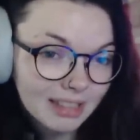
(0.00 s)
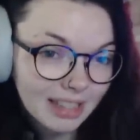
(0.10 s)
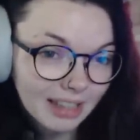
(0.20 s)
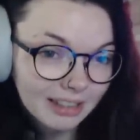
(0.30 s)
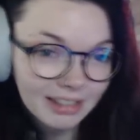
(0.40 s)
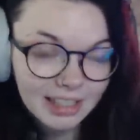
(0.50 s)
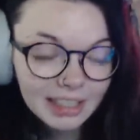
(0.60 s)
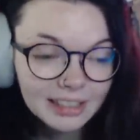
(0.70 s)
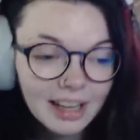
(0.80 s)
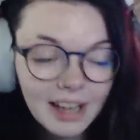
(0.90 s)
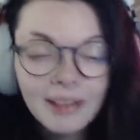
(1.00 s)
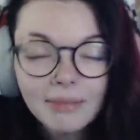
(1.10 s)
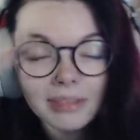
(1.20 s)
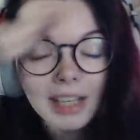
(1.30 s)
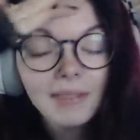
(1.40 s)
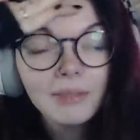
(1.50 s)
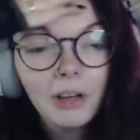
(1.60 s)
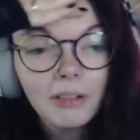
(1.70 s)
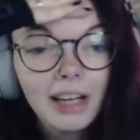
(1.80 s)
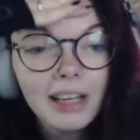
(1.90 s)
together again. I'm, I'm
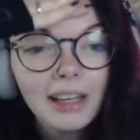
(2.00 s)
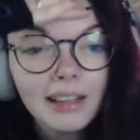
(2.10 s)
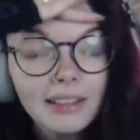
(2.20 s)
not ready.